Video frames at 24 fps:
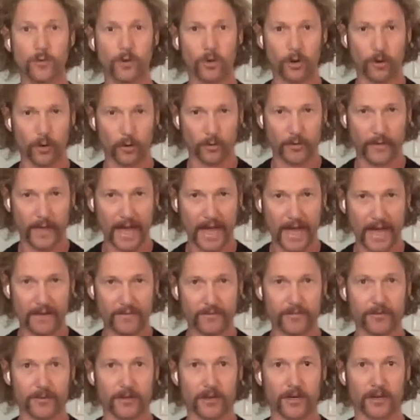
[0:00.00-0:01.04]
We'll hold
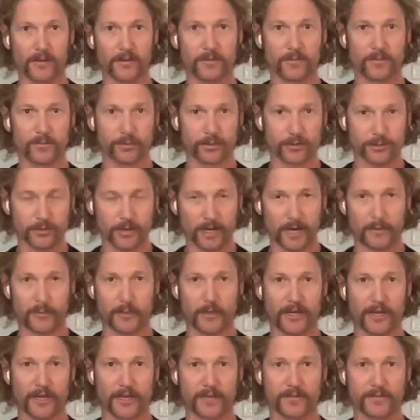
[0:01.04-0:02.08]
that for our
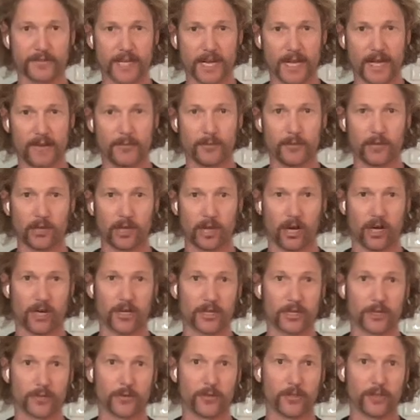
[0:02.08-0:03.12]
prescribed period of time,
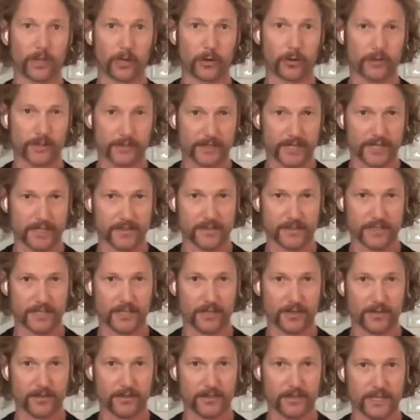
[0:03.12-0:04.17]
longer with lower
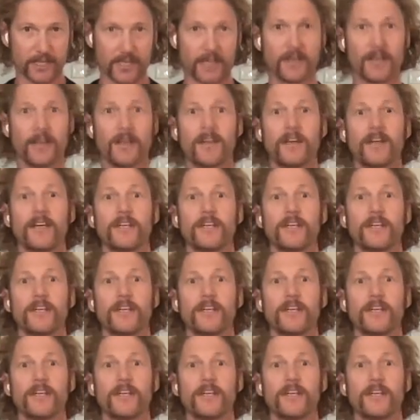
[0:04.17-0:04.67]
intensity early,